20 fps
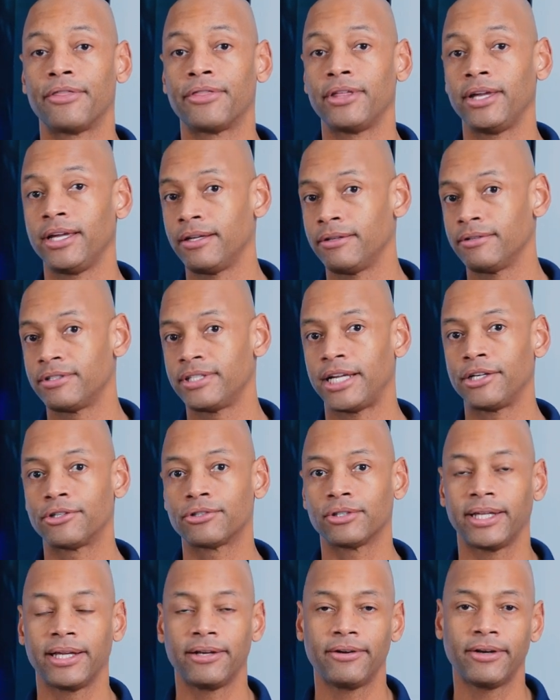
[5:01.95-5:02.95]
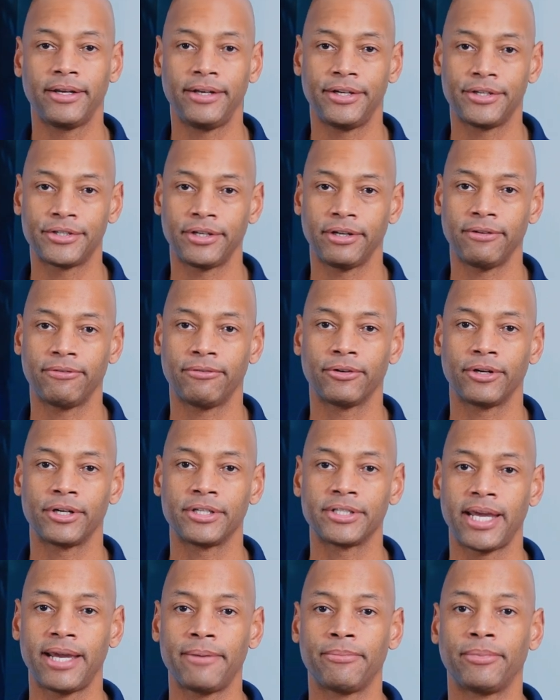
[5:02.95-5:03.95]
Think central air conditioning, for
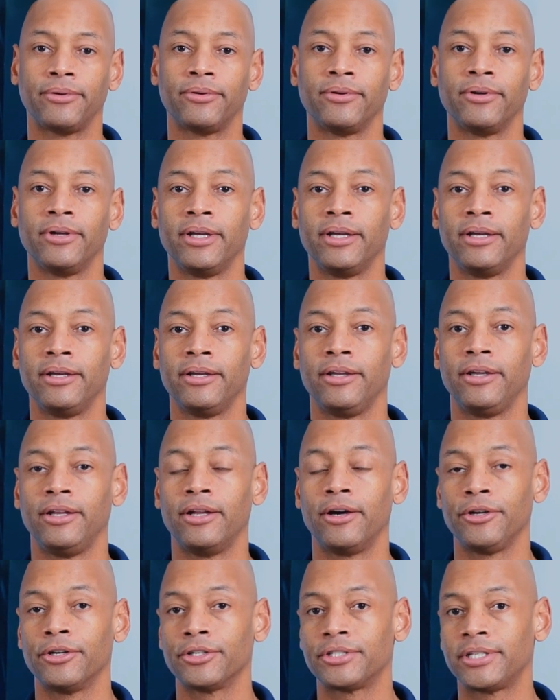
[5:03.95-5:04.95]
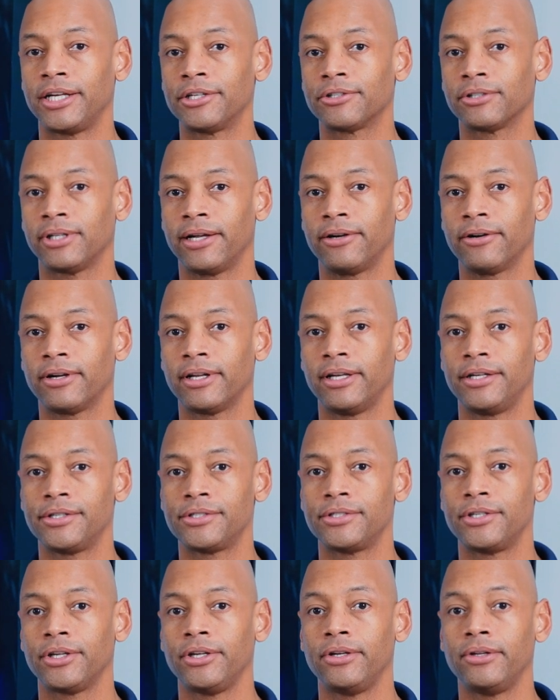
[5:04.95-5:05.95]
example. You know, your central air
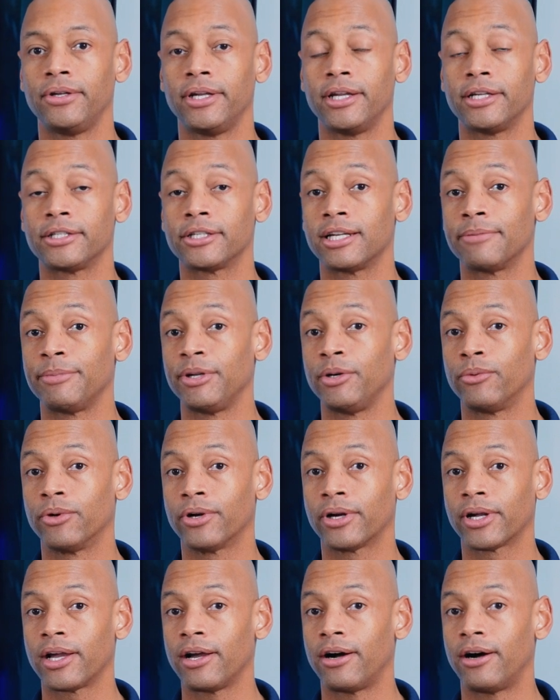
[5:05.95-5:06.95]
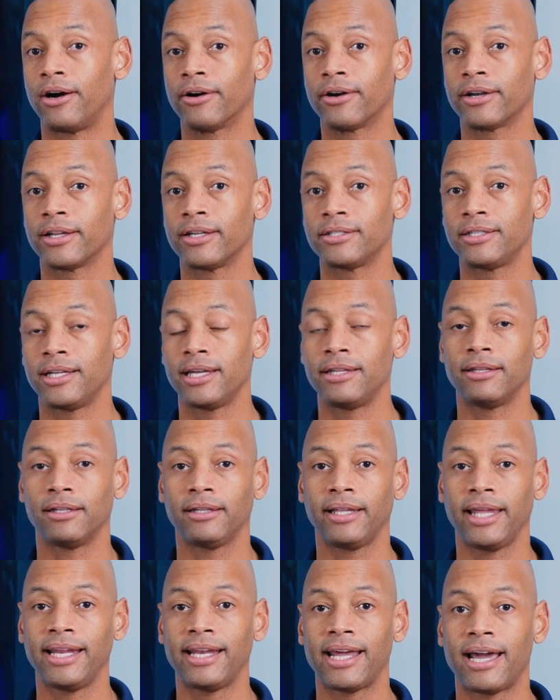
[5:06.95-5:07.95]
conditioning unit is going to be working hardest in the
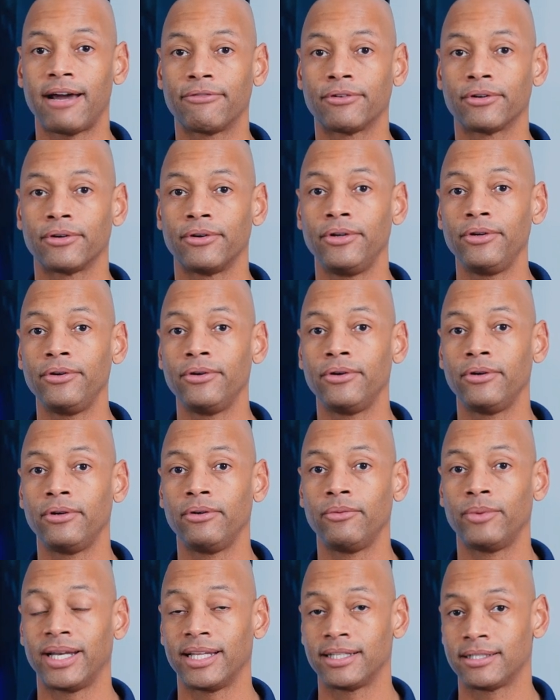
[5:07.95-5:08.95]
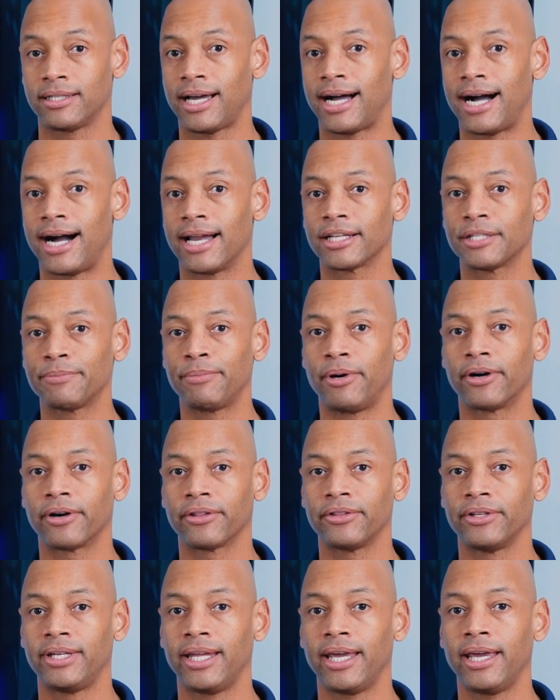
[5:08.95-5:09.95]
late afternoon when it's the hottest part
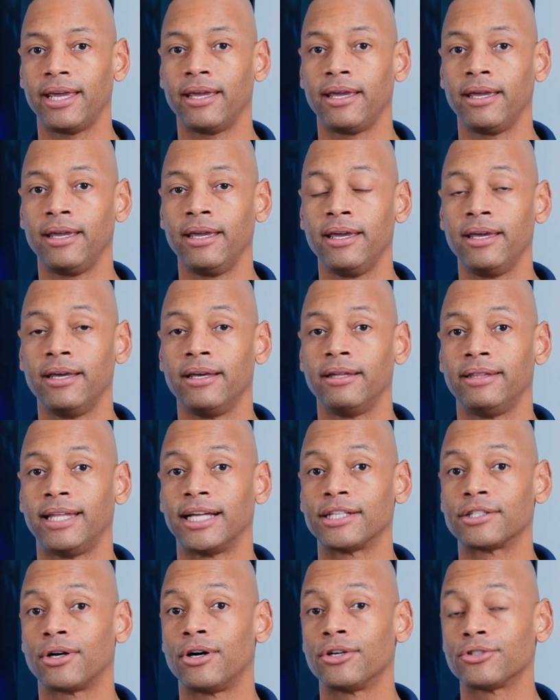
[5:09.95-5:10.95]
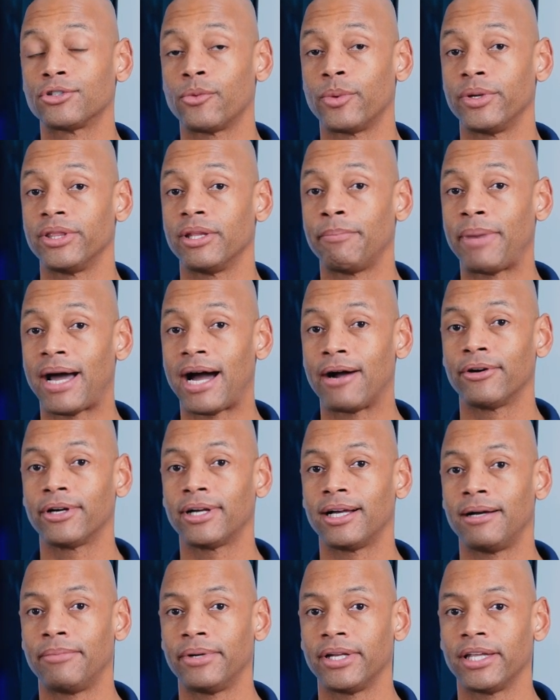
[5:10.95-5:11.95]
of the day. That's also when the power
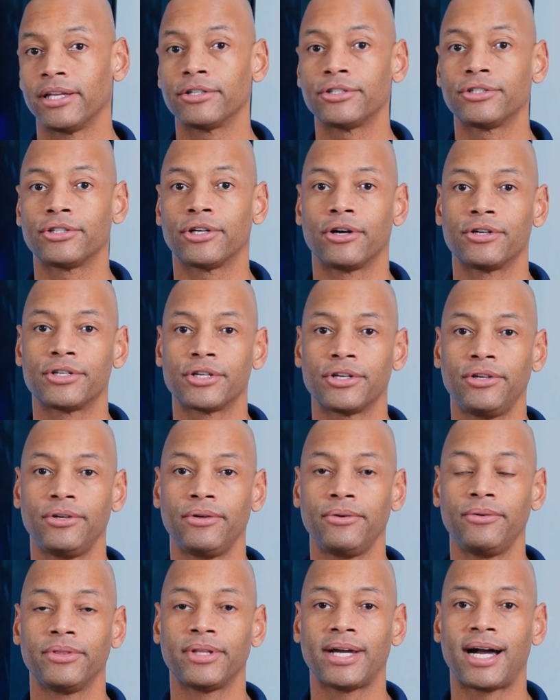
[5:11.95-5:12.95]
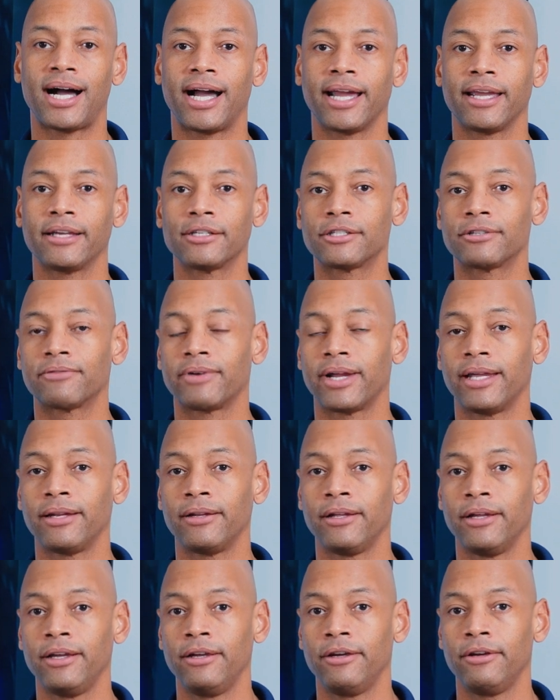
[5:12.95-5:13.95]
company is charging you the highest
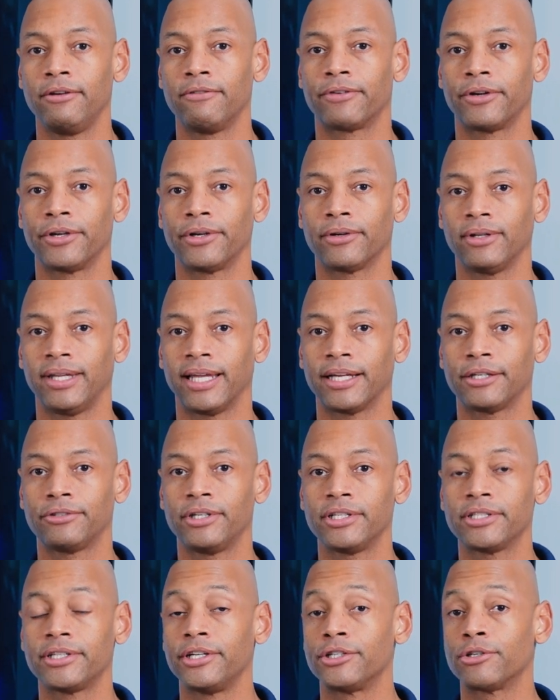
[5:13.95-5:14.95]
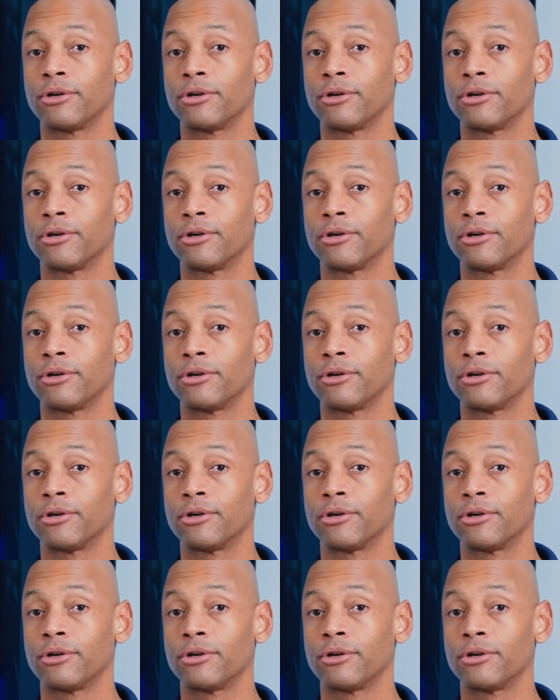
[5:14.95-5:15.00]
rate for your electricity.